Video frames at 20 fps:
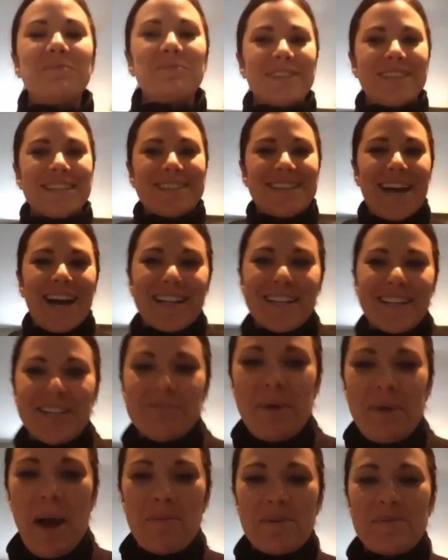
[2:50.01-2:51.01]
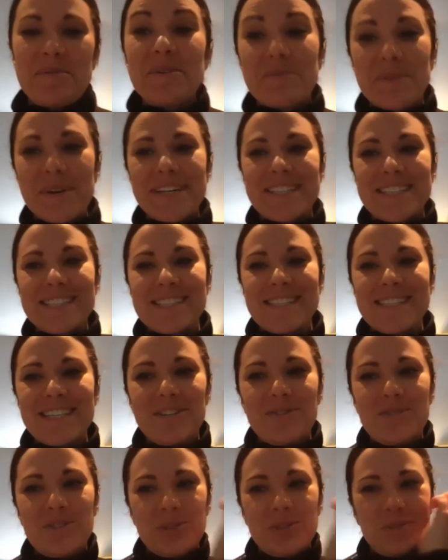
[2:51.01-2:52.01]
exactly probably what it is that
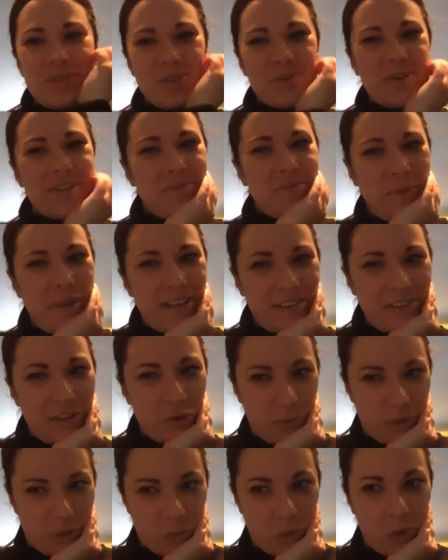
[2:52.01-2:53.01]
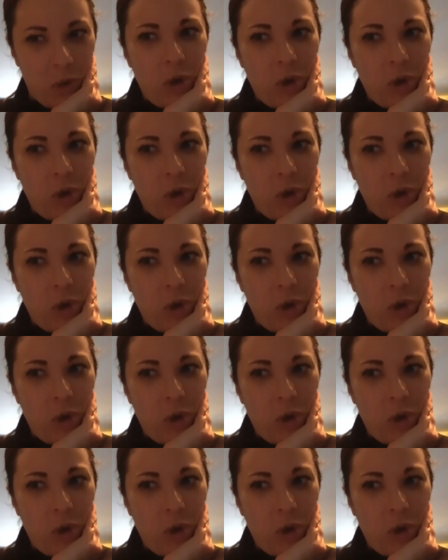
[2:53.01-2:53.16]
you do. So explain a little bit